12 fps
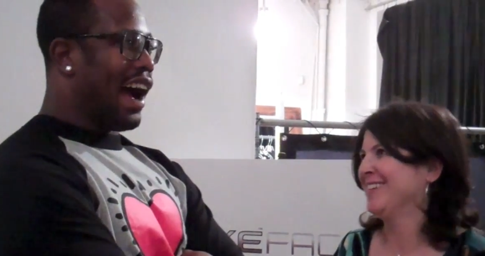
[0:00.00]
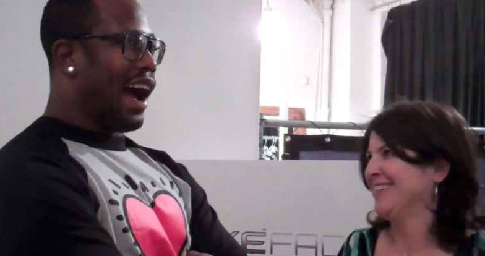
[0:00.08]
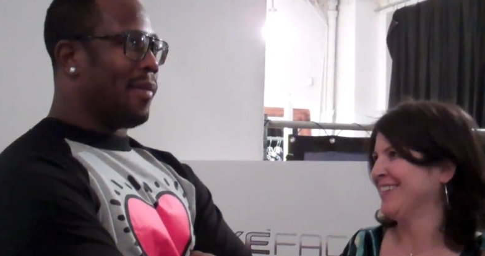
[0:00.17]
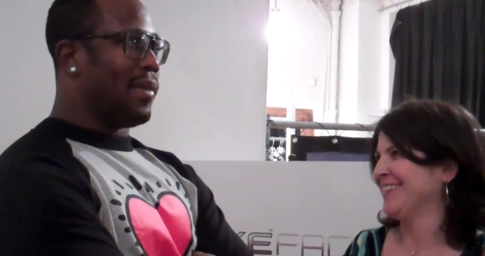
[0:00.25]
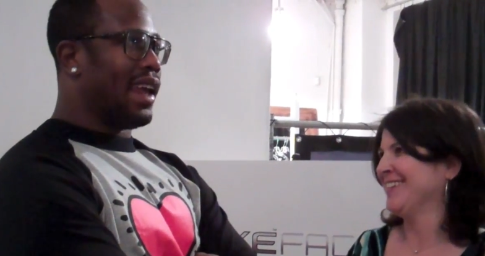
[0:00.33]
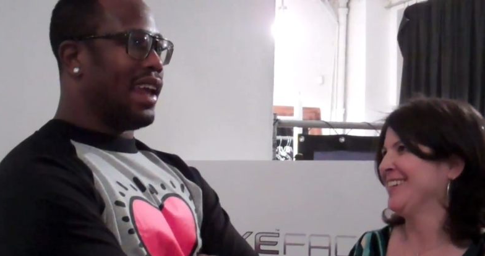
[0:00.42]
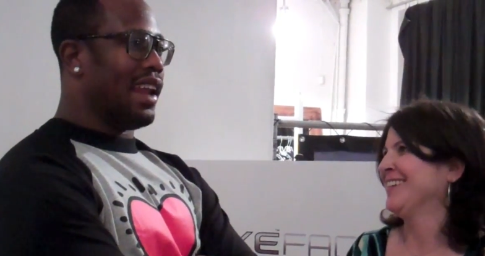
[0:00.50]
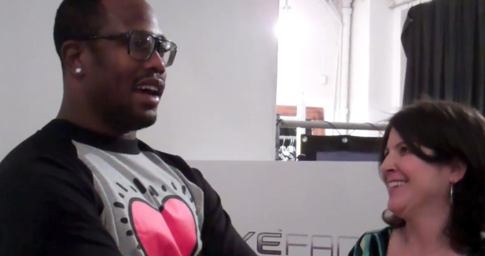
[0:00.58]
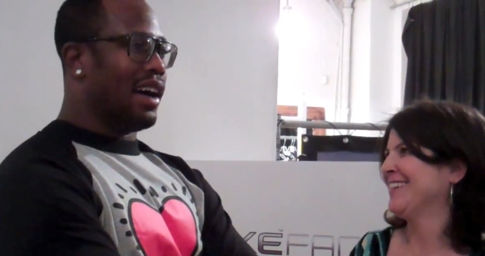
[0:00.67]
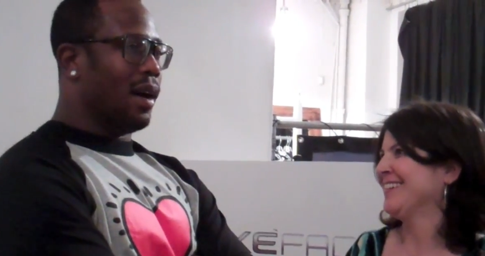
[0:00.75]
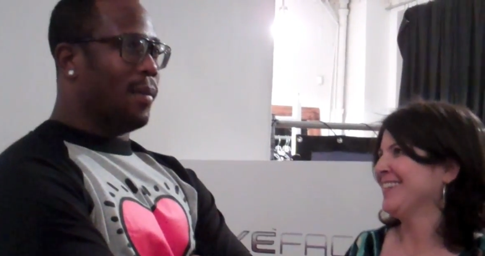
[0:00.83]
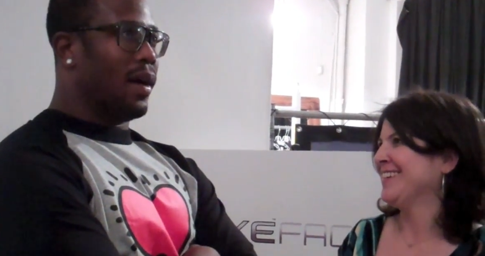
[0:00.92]
Speaker 1: I mean,
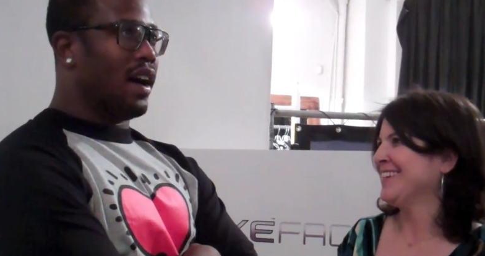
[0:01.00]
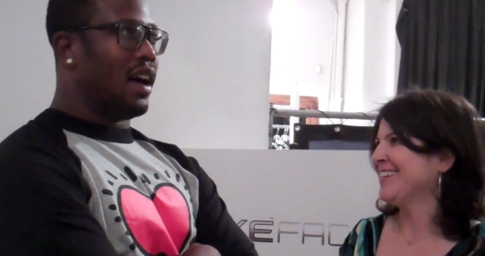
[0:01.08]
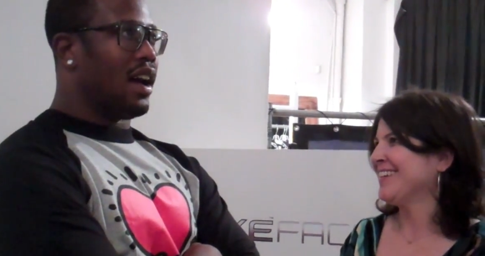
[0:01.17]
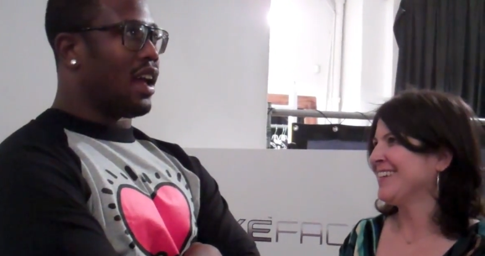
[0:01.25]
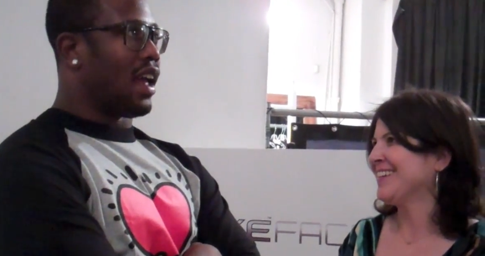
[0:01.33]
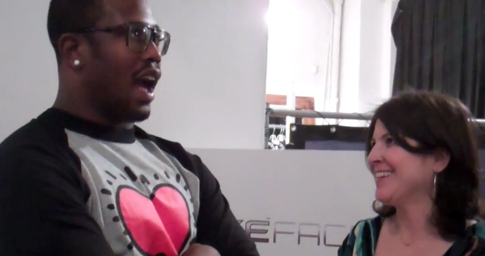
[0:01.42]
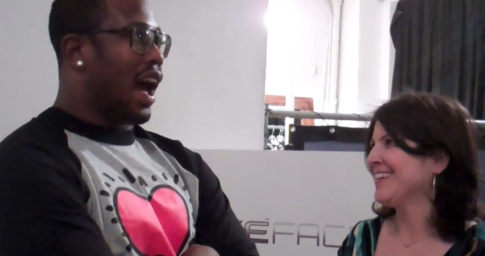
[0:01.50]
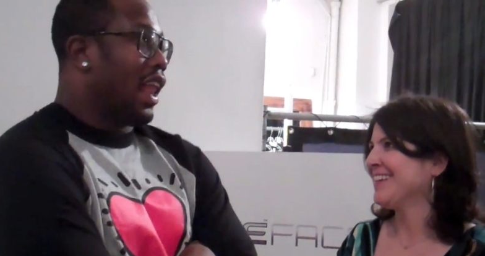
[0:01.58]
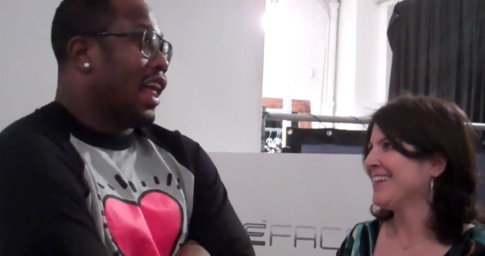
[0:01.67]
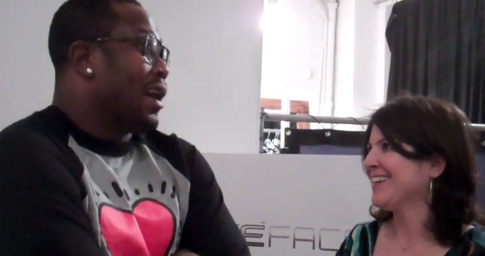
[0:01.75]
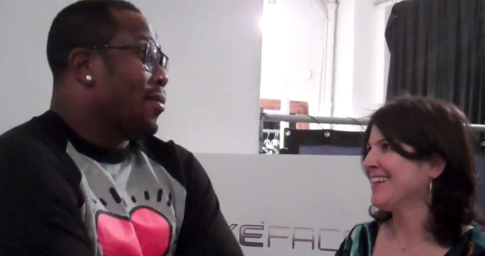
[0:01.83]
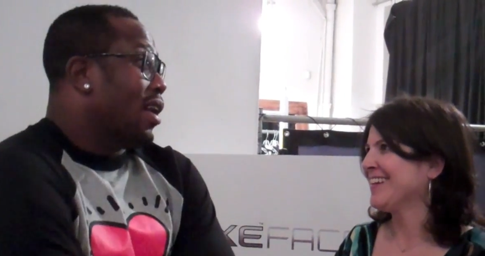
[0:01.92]
um, I
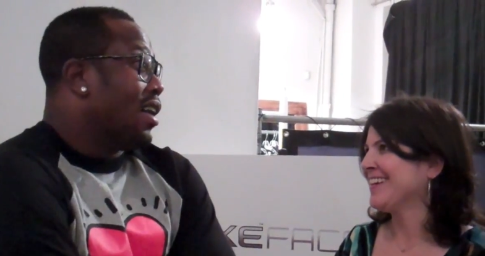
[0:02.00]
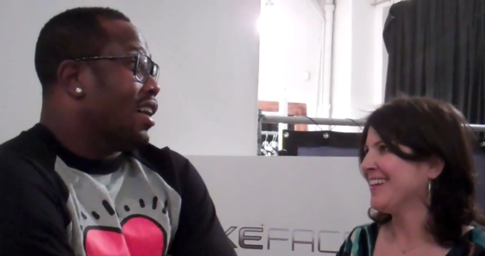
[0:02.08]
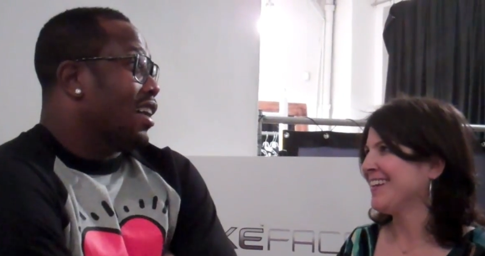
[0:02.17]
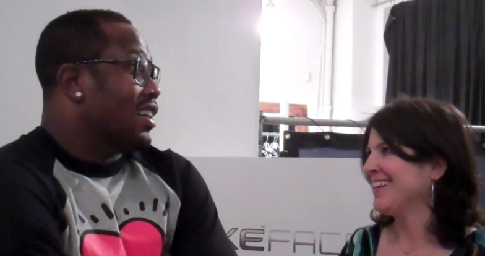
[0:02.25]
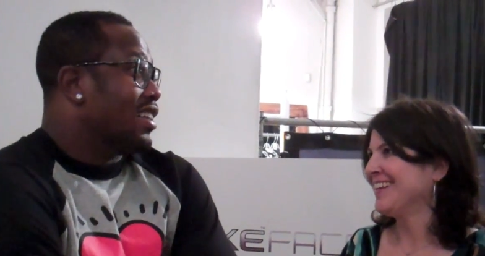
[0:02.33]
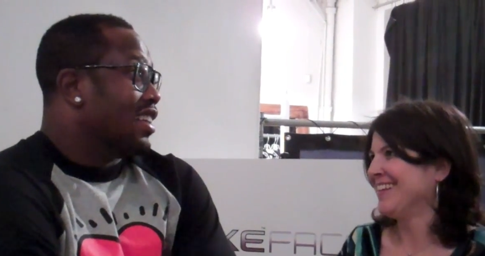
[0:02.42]
like them all.